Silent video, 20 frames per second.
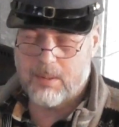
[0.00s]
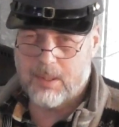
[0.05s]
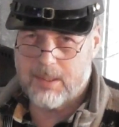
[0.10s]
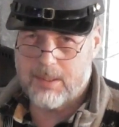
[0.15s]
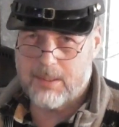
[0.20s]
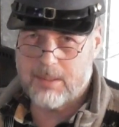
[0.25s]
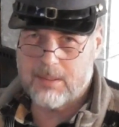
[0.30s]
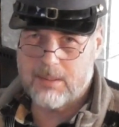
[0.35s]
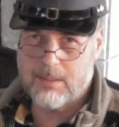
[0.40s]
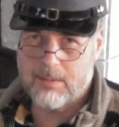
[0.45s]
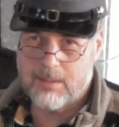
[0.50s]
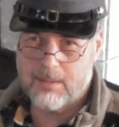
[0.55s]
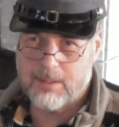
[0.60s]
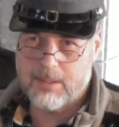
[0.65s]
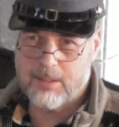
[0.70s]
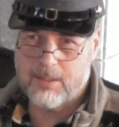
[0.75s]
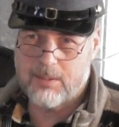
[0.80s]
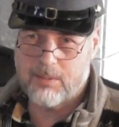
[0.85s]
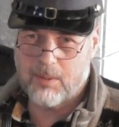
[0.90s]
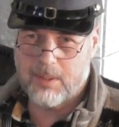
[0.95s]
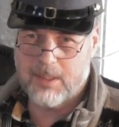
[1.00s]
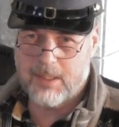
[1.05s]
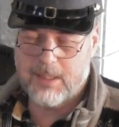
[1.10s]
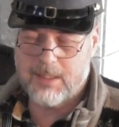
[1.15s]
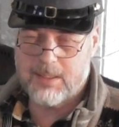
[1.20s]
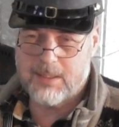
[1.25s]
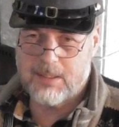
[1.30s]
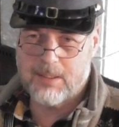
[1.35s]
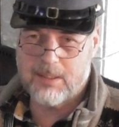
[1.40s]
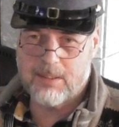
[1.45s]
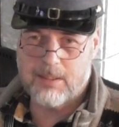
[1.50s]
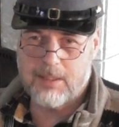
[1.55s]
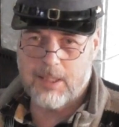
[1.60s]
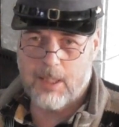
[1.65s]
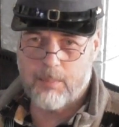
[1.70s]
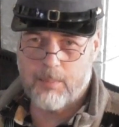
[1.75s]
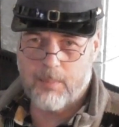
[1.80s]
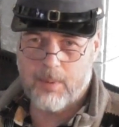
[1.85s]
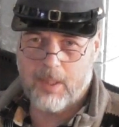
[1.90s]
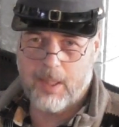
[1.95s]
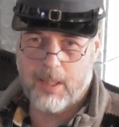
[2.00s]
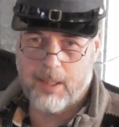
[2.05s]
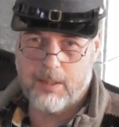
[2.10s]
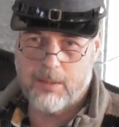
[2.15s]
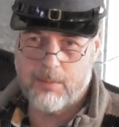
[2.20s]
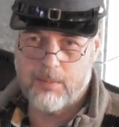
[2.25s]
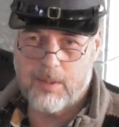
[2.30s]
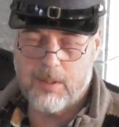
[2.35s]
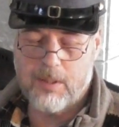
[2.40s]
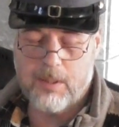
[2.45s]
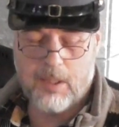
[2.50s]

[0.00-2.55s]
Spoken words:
it really isn't something I'd